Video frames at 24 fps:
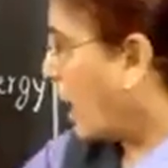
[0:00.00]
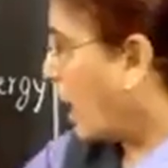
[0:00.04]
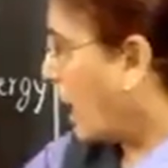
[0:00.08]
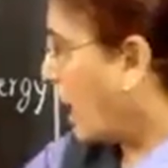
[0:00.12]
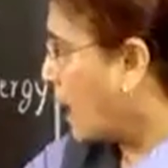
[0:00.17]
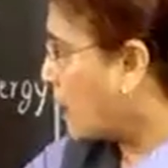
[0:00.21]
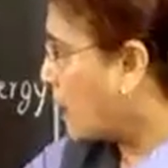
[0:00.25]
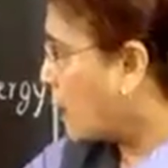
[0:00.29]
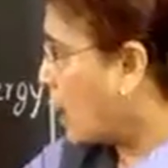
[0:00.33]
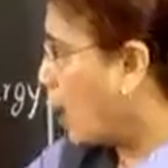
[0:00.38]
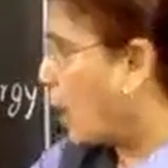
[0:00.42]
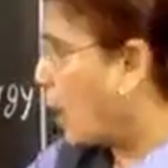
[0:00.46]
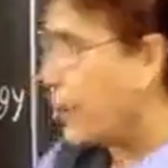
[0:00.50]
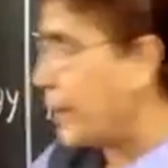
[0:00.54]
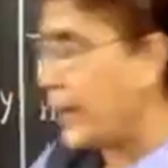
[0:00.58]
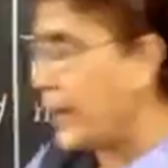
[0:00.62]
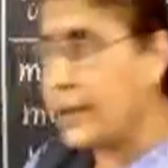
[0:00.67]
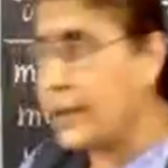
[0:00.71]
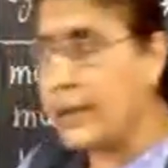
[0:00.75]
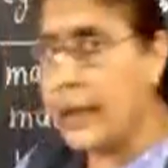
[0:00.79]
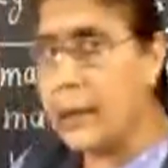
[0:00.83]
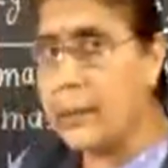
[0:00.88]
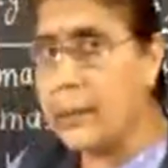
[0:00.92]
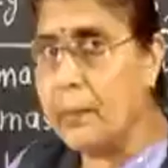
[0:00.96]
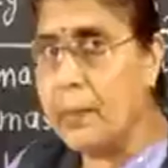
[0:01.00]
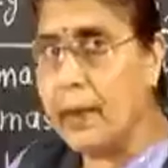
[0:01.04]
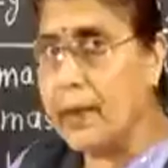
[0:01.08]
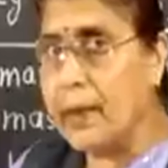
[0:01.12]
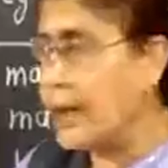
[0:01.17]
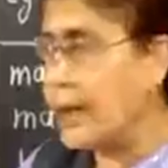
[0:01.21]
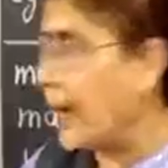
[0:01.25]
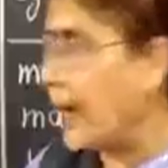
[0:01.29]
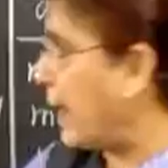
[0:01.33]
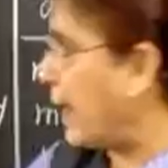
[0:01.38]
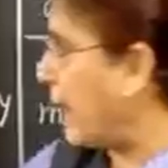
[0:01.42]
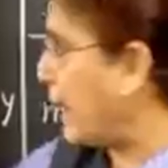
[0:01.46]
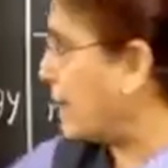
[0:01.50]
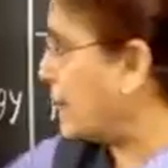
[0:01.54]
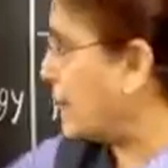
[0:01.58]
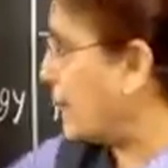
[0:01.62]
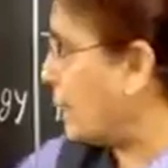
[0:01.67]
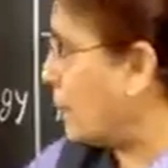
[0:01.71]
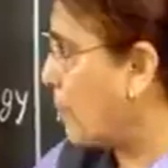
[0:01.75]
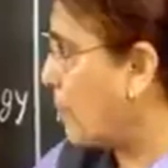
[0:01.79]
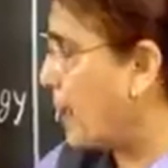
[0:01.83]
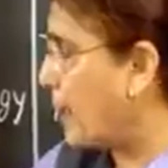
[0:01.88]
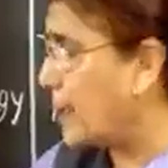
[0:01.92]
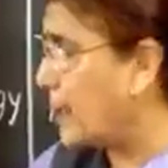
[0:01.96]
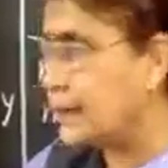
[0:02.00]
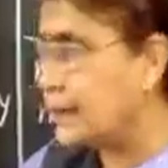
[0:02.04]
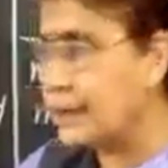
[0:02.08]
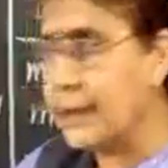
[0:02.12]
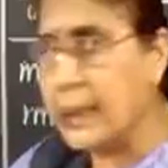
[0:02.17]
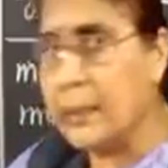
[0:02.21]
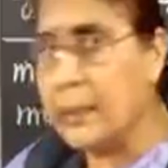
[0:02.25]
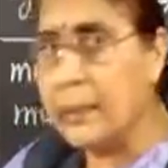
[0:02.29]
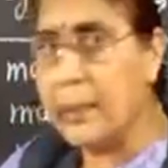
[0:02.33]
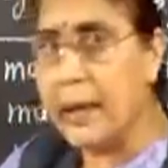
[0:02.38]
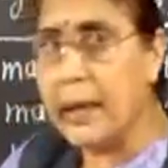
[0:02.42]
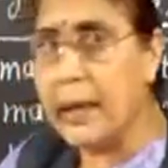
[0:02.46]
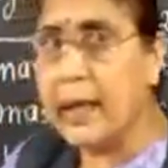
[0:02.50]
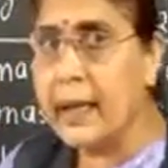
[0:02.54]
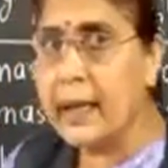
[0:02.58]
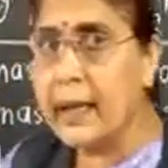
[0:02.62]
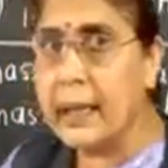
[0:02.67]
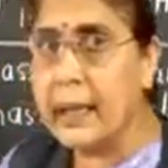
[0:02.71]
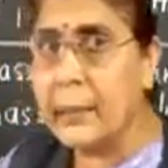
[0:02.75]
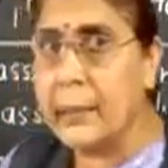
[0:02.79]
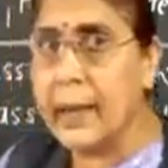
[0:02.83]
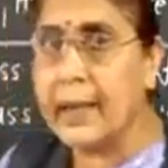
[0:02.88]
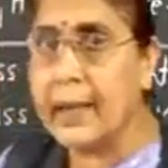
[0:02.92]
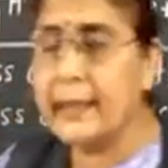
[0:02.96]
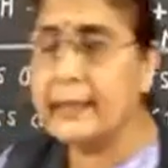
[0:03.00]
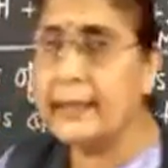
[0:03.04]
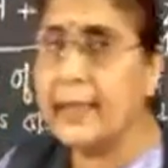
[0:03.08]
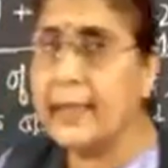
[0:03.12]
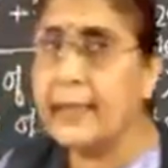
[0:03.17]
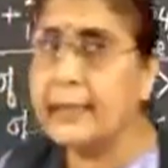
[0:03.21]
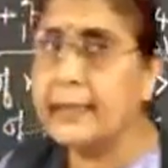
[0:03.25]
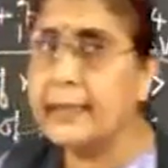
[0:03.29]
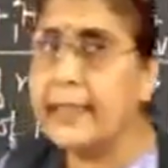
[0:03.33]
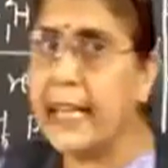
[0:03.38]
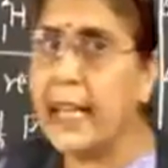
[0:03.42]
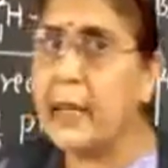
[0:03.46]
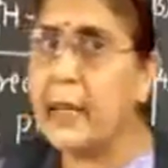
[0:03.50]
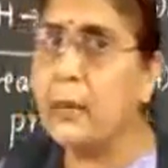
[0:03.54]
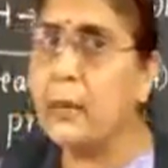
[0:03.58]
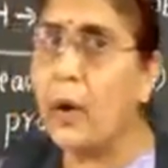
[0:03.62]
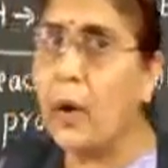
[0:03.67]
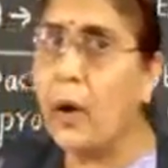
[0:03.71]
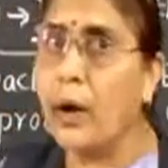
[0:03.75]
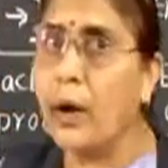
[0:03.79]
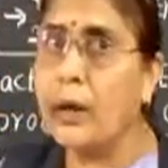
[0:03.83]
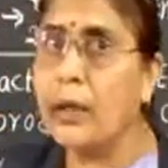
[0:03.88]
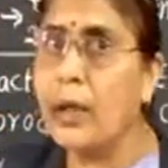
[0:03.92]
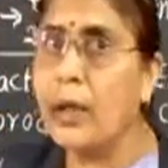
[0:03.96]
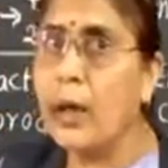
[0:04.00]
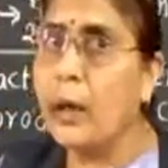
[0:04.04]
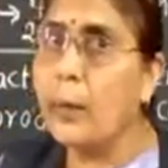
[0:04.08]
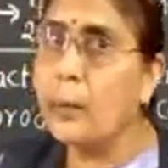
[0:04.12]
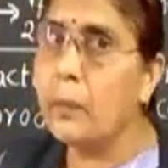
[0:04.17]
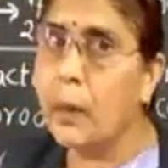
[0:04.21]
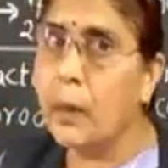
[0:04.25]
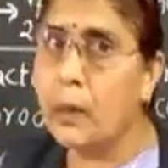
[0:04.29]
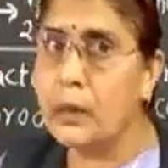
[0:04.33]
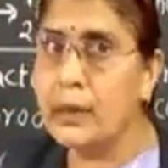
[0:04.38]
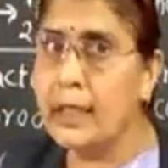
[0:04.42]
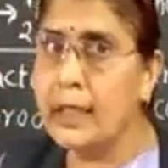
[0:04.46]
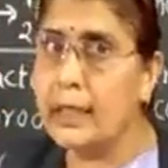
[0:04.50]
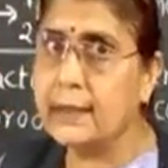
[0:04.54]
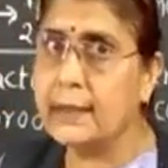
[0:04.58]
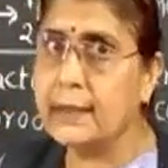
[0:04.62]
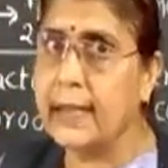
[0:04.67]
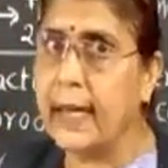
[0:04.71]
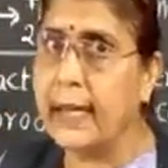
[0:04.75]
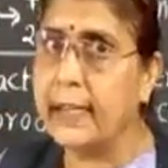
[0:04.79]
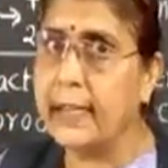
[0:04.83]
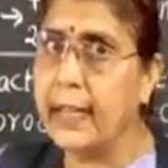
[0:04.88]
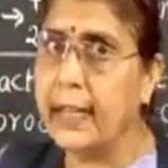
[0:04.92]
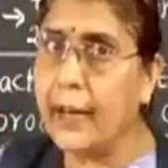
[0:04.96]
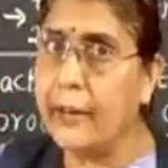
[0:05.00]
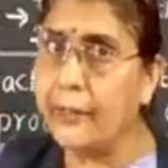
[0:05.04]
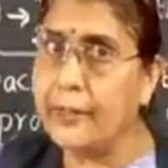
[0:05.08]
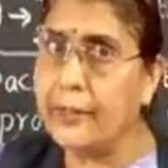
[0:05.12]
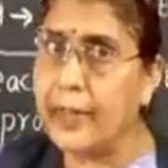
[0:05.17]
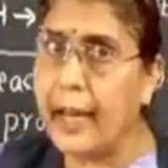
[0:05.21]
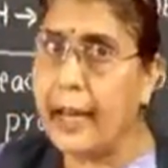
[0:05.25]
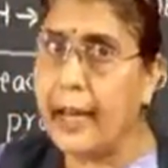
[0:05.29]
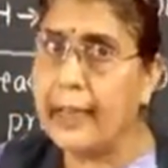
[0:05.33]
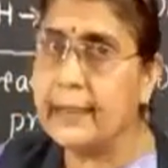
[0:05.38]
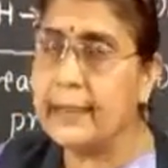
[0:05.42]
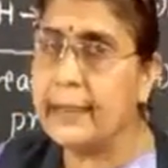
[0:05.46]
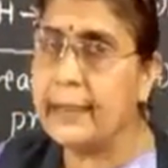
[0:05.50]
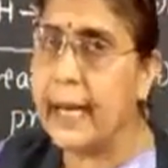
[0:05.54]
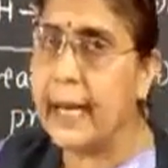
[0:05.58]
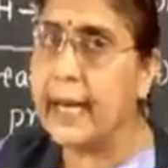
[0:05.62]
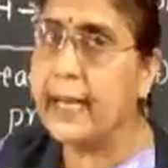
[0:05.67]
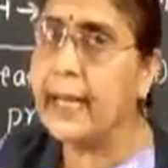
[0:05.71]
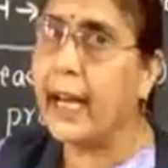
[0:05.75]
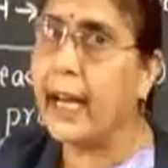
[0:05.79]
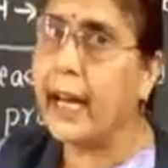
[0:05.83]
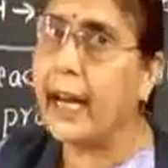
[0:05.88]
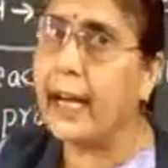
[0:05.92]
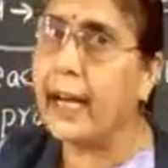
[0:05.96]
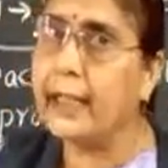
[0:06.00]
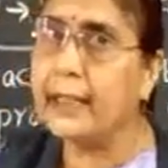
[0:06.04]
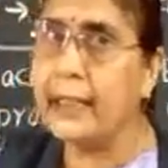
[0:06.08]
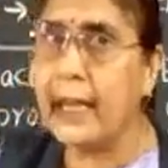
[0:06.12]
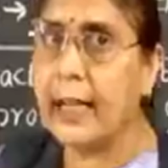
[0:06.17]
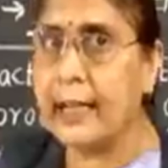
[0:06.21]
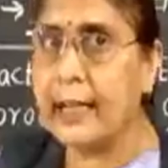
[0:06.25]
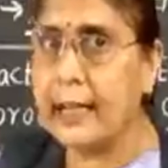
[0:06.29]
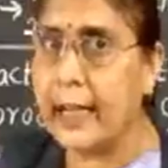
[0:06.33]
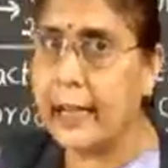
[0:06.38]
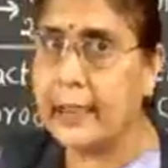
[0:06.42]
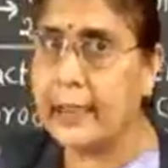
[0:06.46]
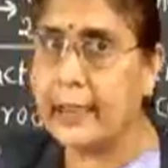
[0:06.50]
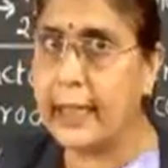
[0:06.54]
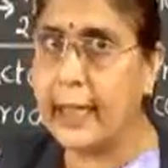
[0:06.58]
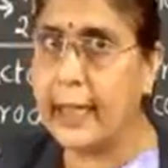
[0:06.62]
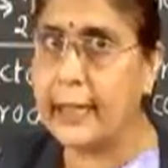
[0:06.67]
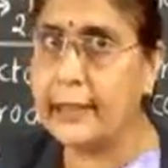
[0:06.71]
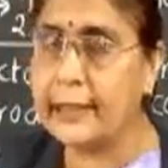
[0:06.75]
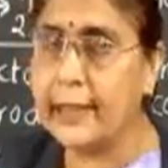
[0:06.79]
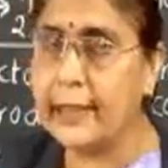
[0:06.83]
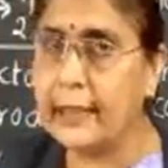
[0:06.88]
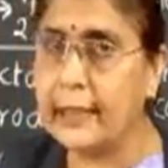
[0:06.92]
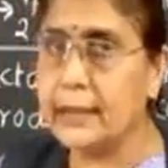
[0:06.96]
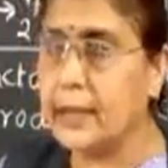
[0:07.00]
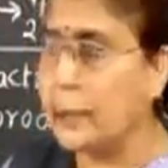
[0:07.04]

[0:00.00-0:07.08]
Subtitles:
atomic number and the mass number remain the same on both the side, left hand side and the right hand side.